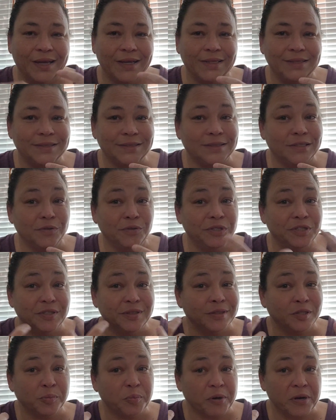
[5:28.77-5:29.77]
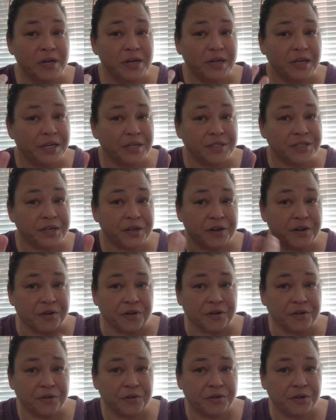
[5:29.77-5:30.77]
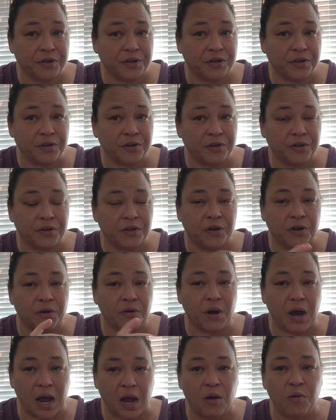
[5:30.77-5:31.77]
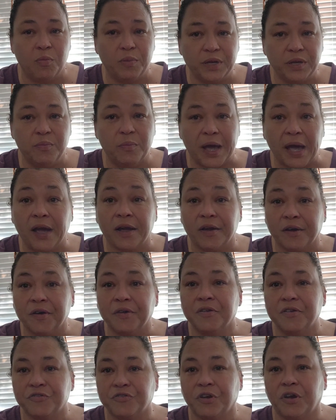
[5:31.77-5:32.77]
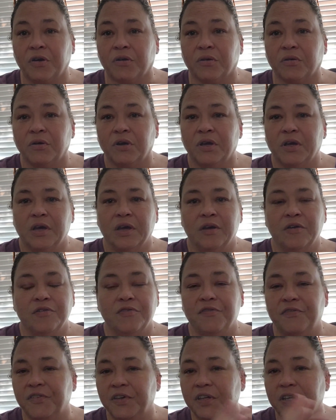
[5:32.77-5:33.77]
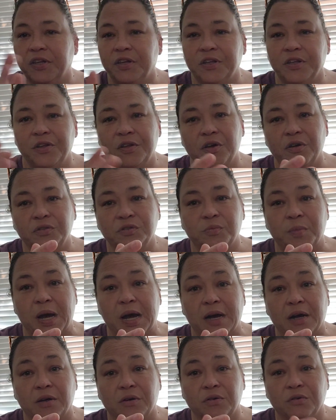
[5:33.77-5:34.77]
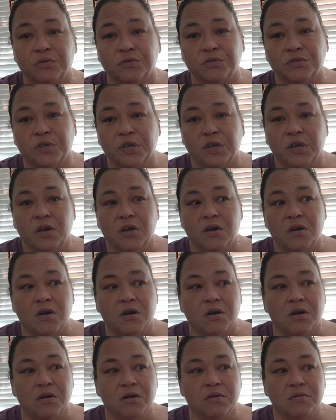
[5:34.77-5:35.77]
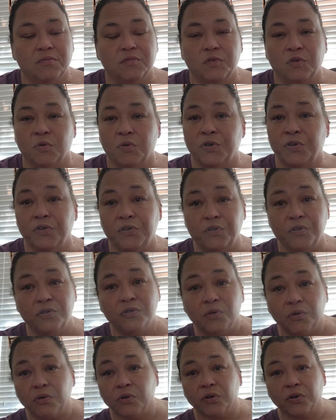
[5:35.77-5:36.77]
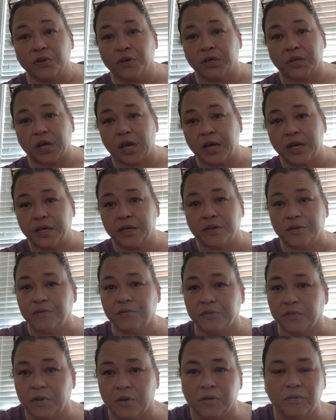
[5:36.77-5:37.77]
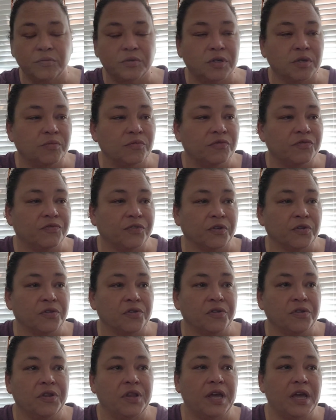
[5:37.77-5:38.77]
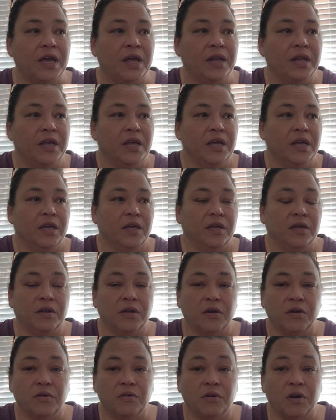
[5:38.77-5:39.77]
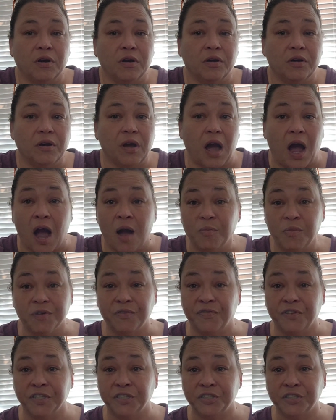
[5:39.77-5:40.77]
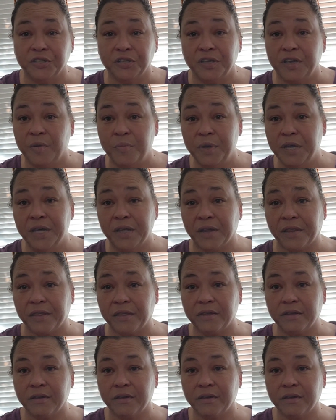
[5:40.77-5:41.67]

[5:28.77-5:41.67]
as soon as the spring gets here, and you know, I'll be back on the trail, filling in those miles, going to New York and hiking up further than that. You know, I'm officially a myth.